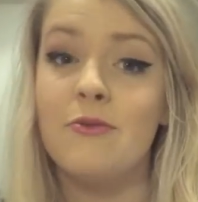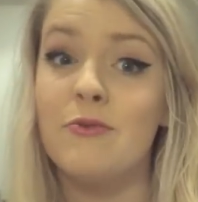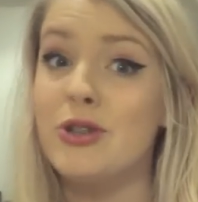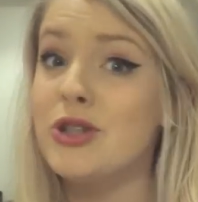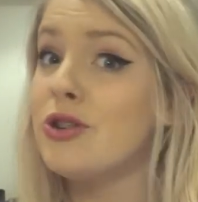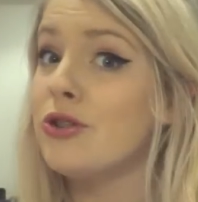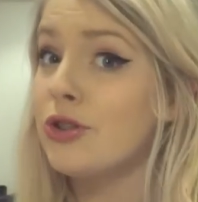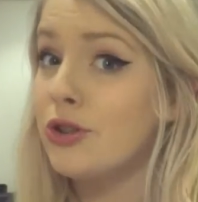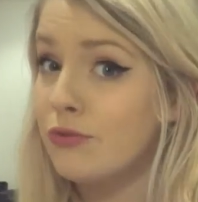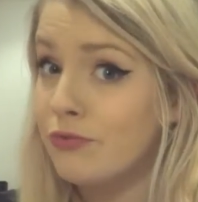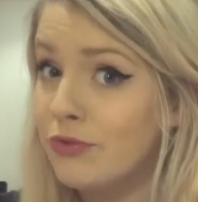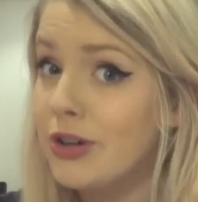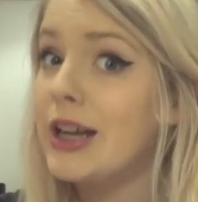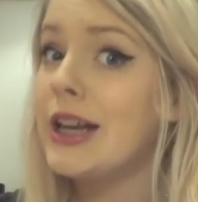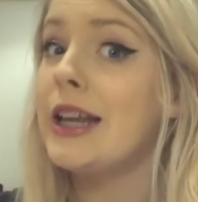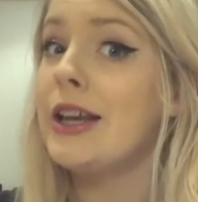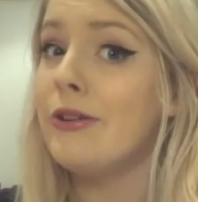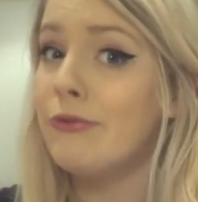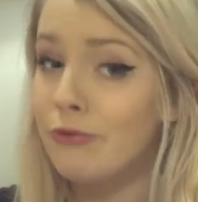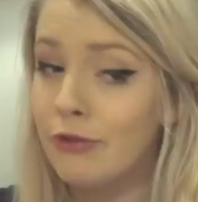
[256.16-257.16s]
which is
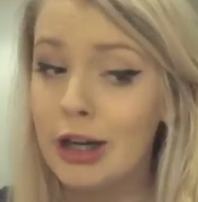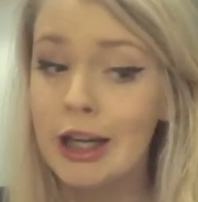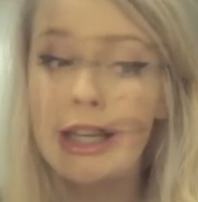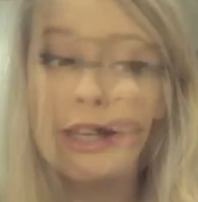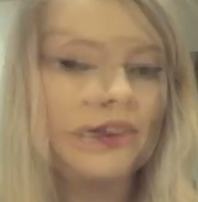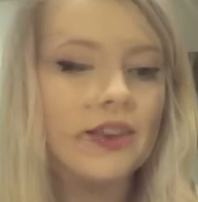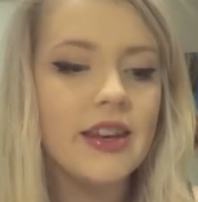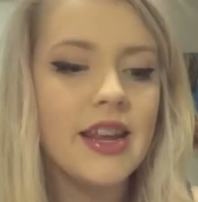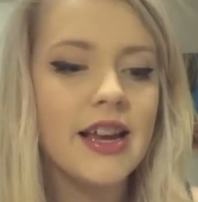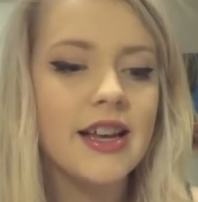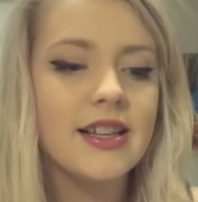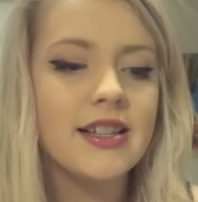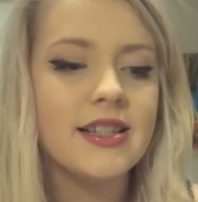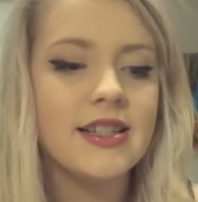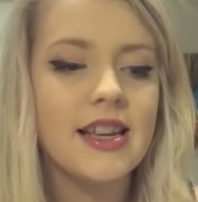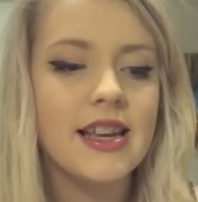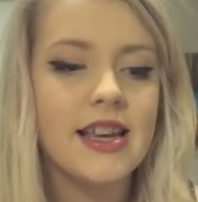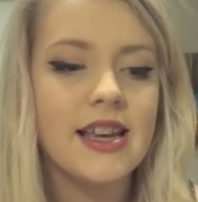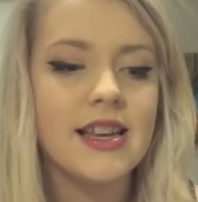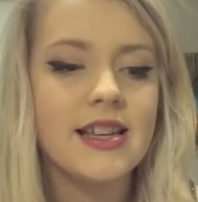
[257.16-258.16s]
really good.
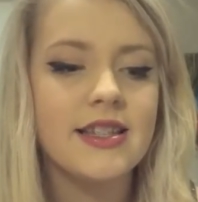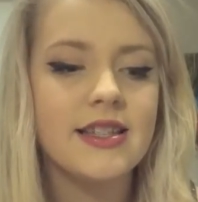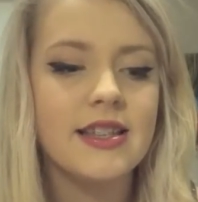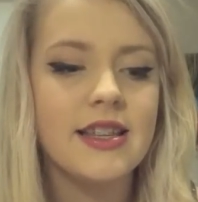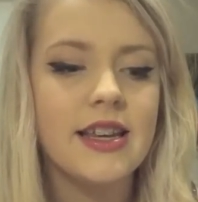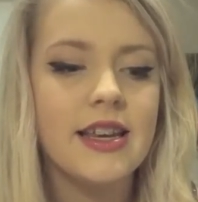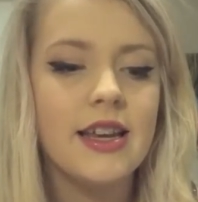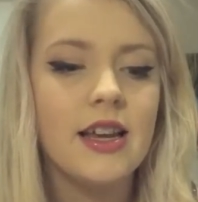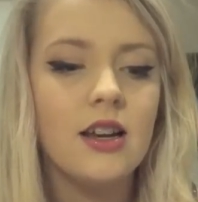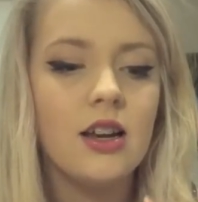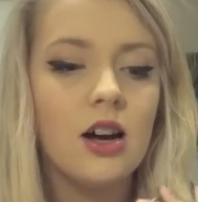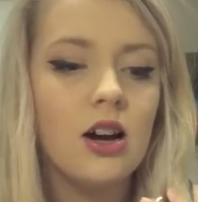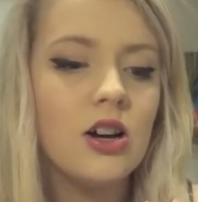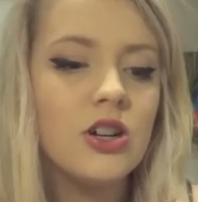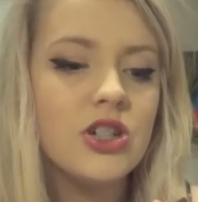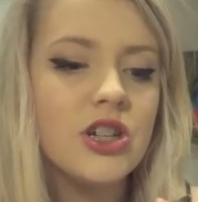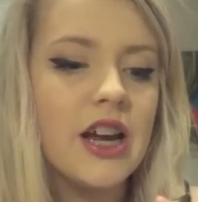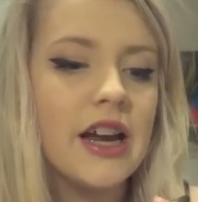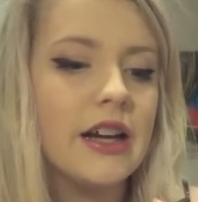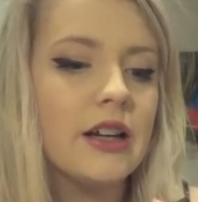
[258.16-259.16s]
Next is the
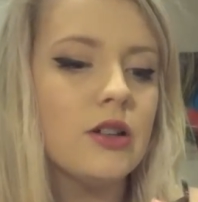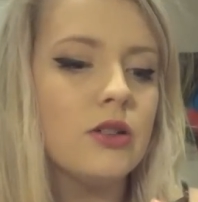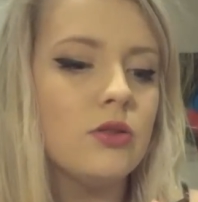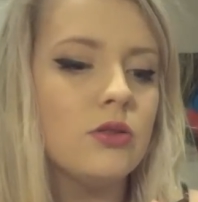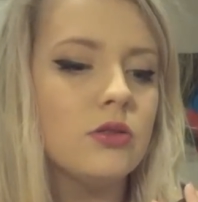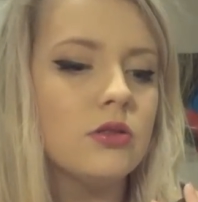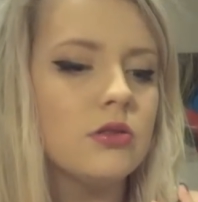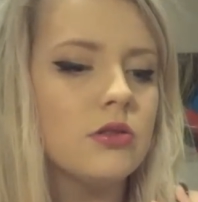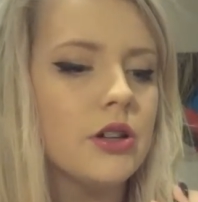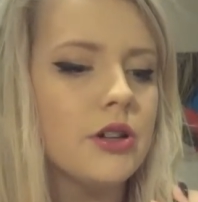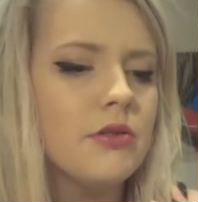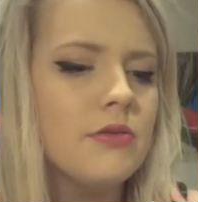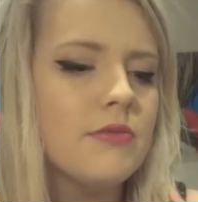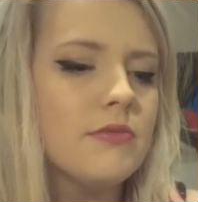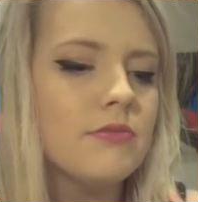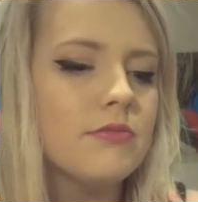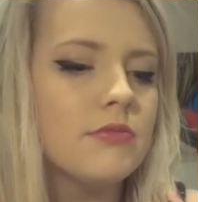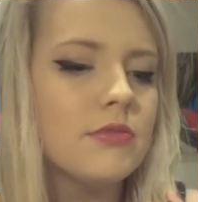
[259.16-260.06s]
Large Angled, nope.